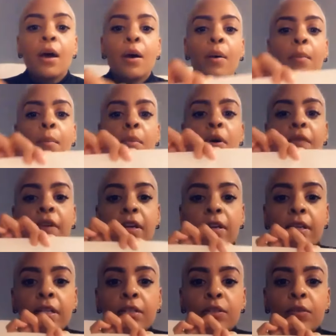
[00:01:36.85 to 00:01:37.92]
Moving on
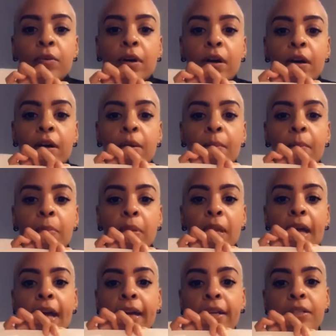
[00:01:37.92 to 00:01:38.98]
into our
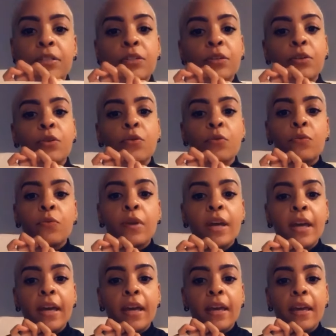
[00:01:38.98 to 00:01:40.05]
black to
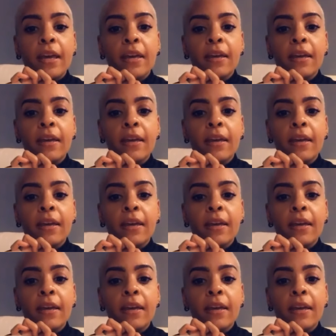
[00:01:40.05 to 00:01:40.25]
gray